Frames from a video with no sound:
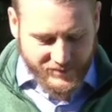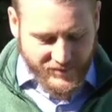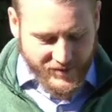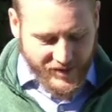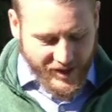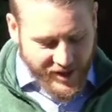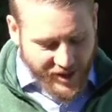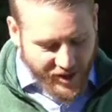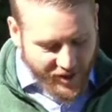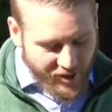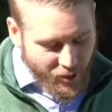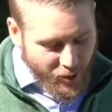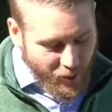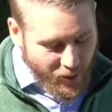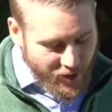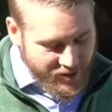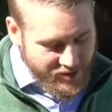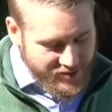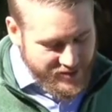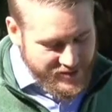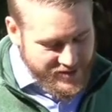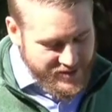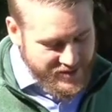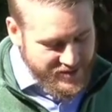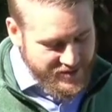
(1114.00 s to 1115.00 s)
In other
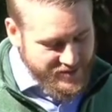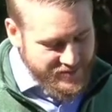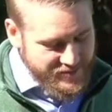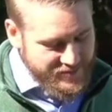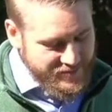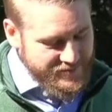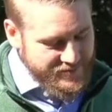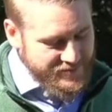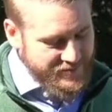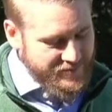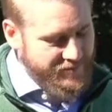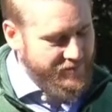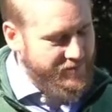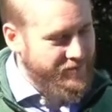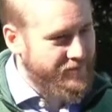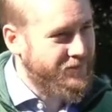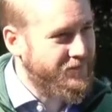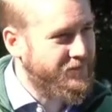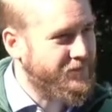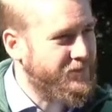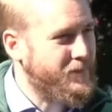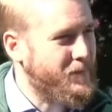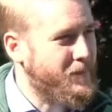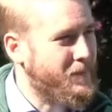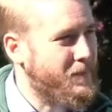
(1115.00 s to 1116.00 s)
words,
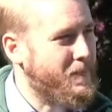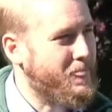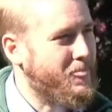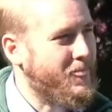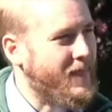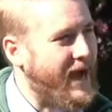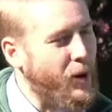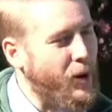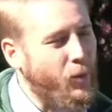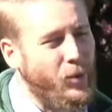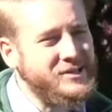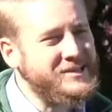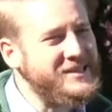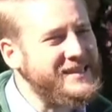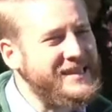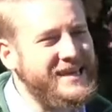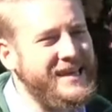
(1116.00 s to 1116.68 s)
I wasn't